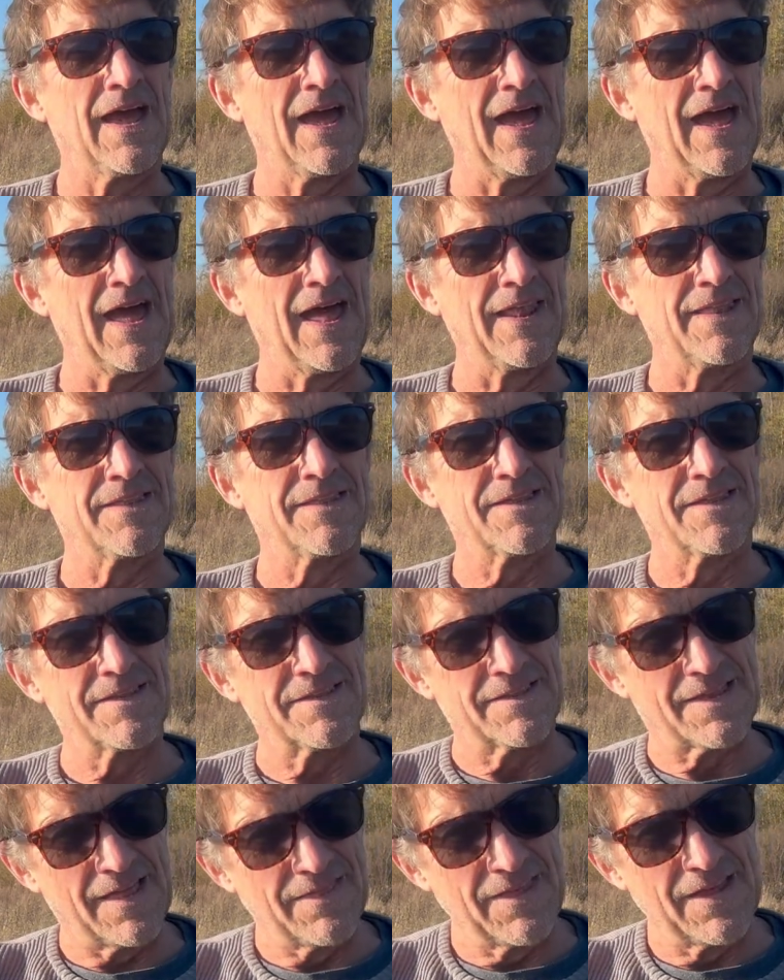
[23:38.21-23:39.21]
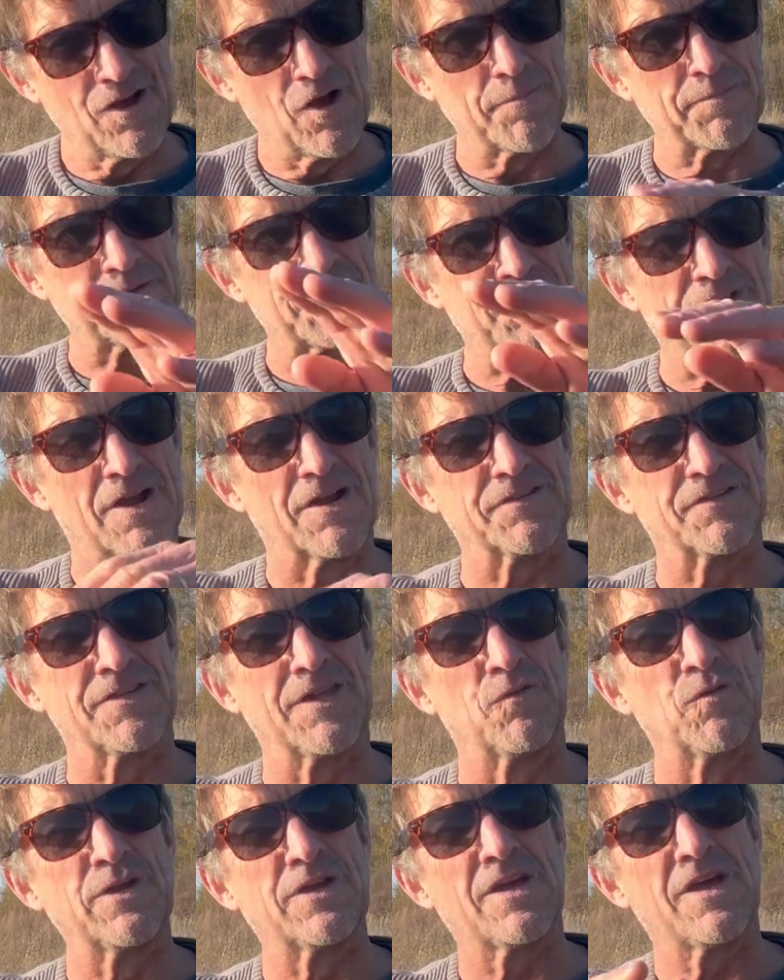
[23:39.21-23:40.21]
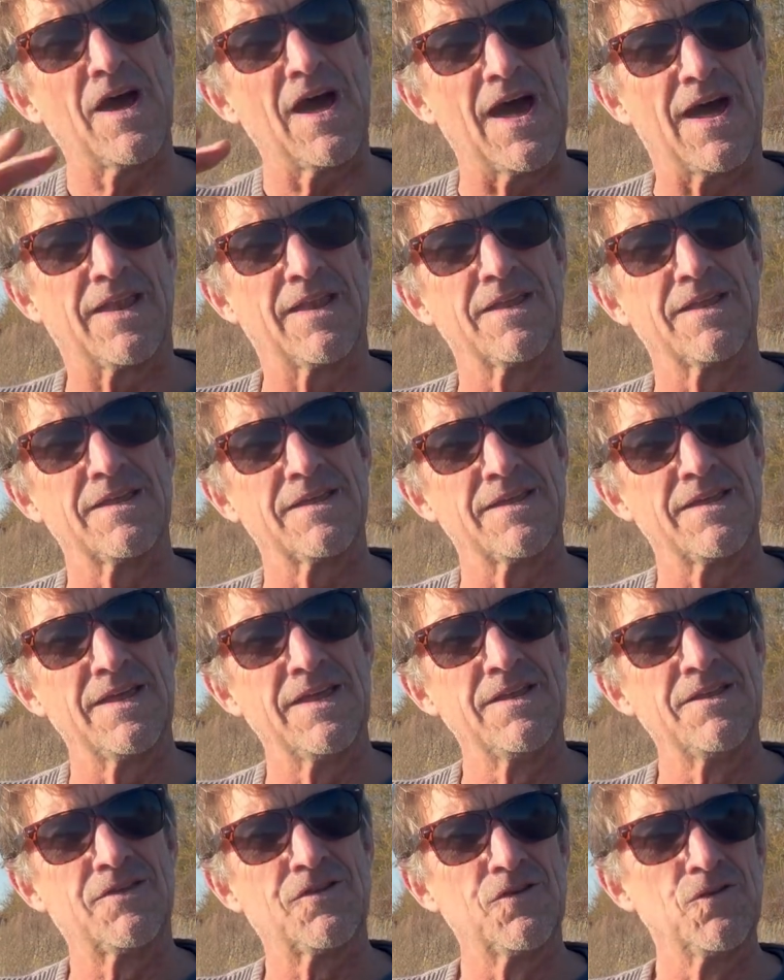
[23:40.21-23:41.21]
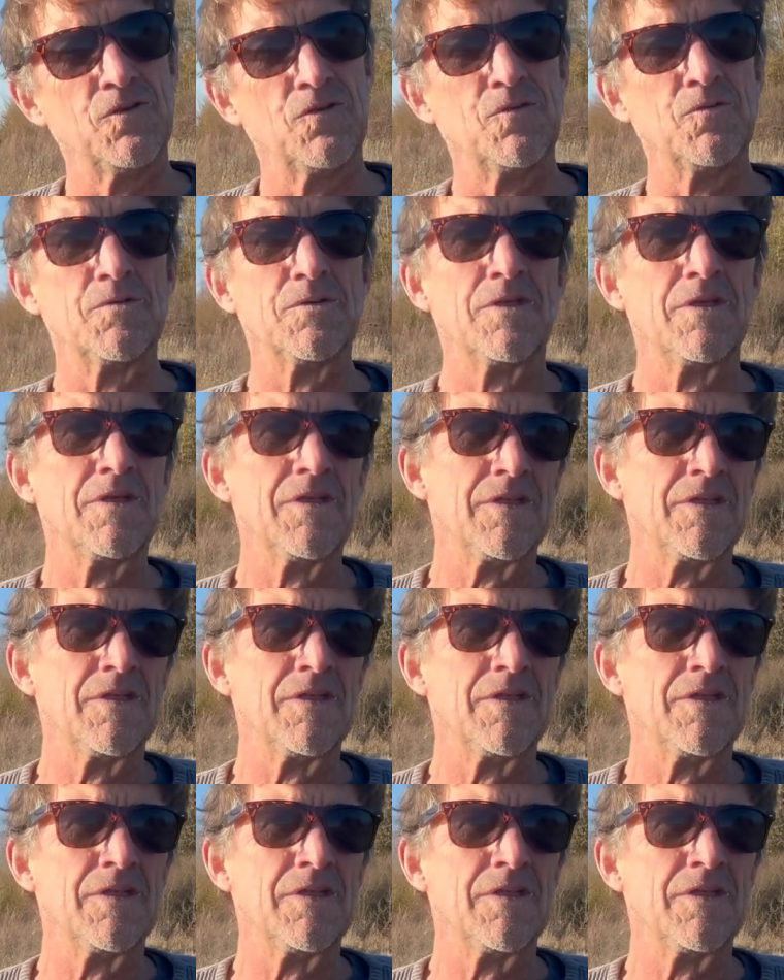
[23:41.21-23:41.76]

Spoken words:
and then they go up the stairs, and then we cut into